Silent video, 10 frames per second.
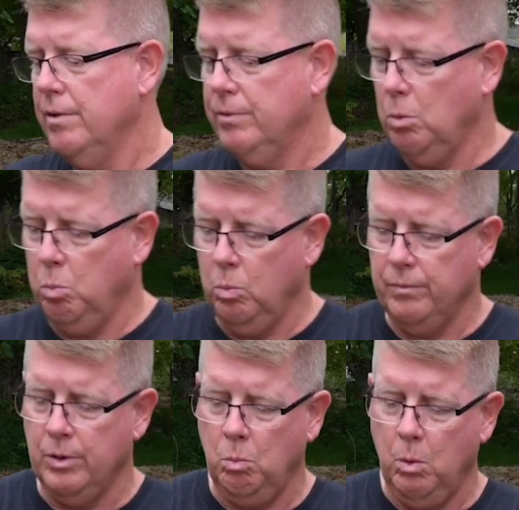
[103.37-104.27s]
The
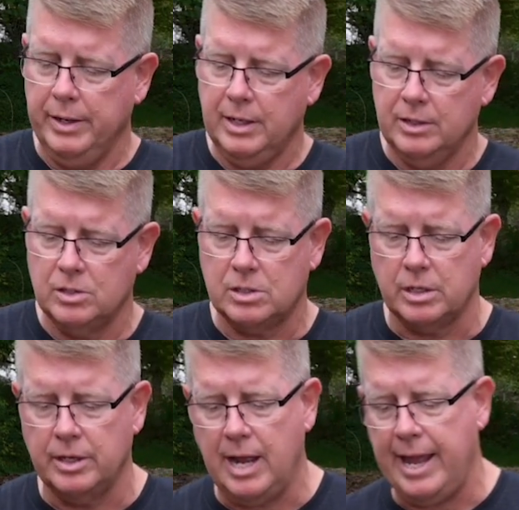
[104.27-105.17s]
one
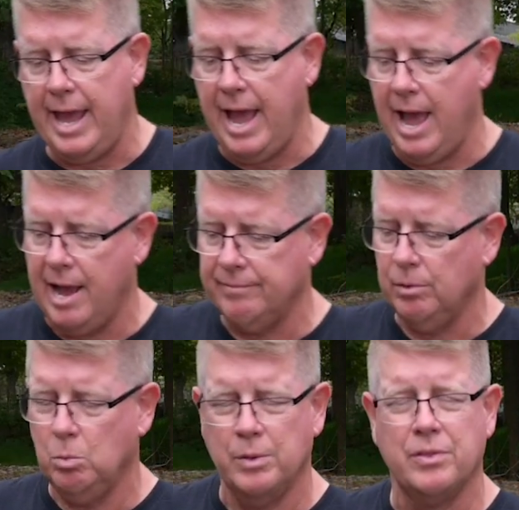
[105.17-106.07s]
concern I have
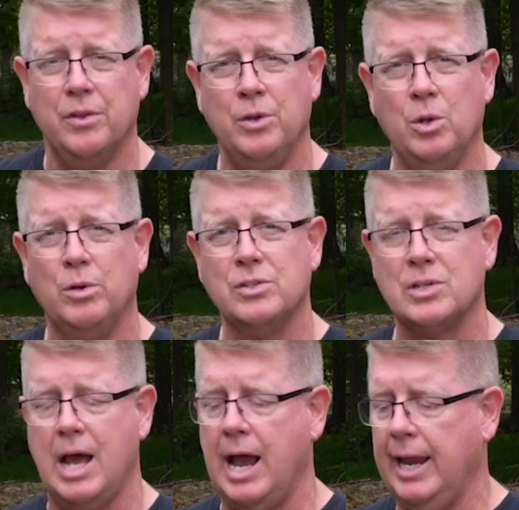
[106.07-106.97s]
with the new
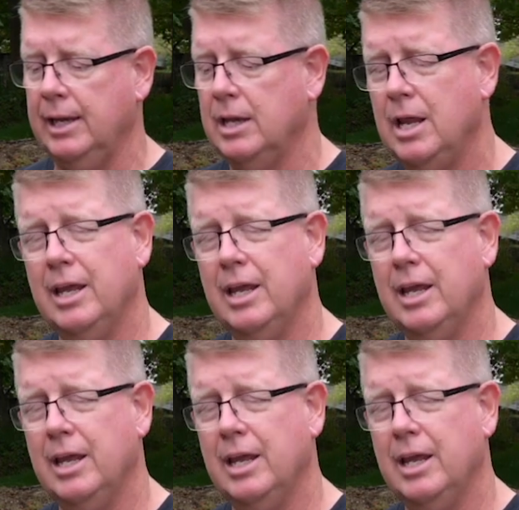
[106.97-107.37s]
design